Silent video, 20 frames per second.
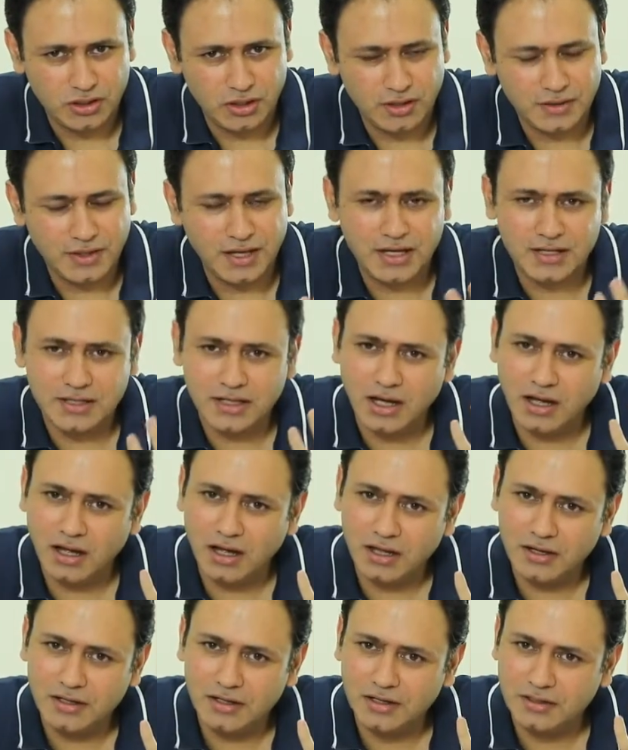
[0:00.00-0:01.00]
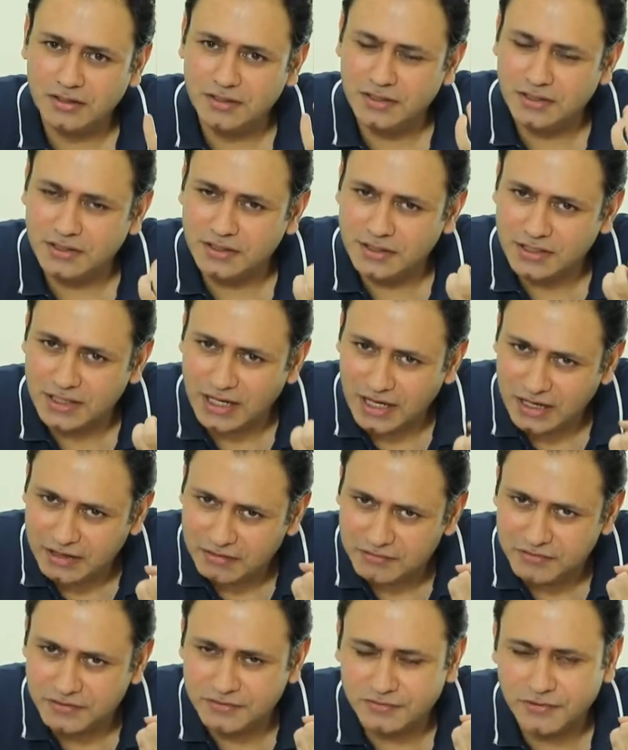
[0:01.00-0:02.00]
that are
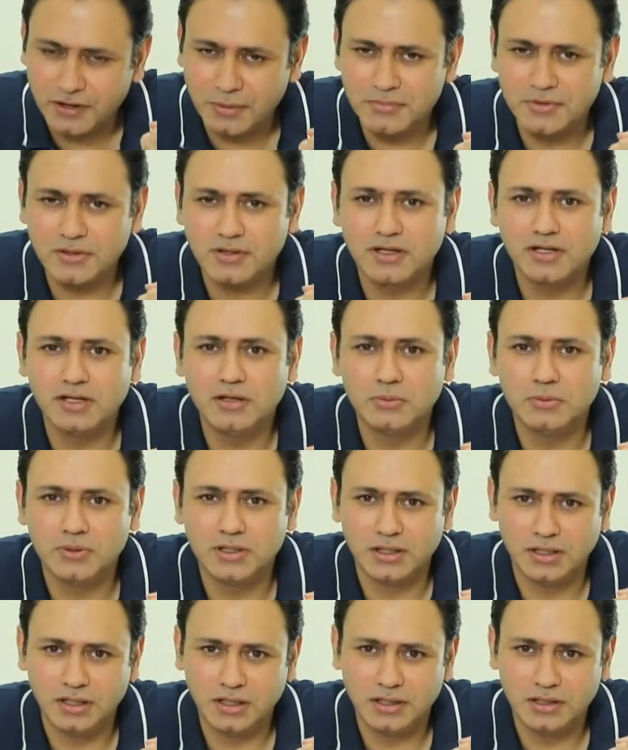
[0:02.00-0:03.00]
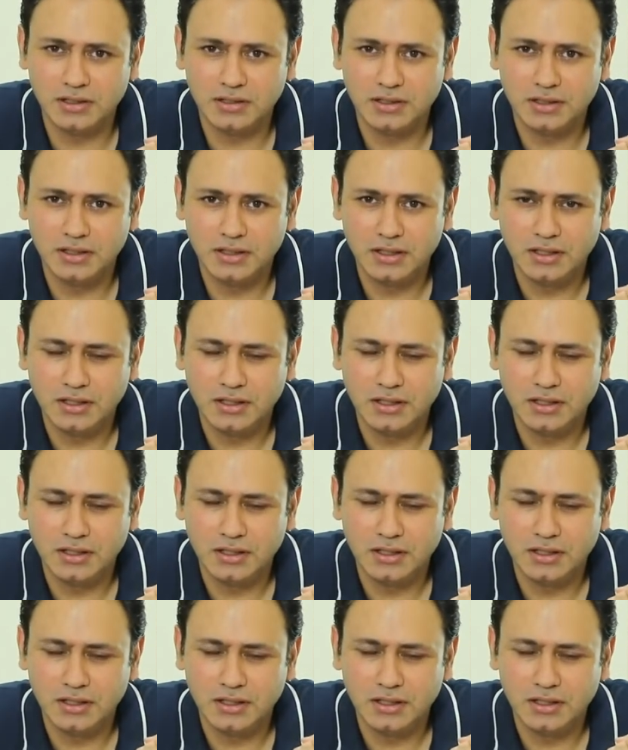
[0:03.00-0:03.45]
derived from the real world,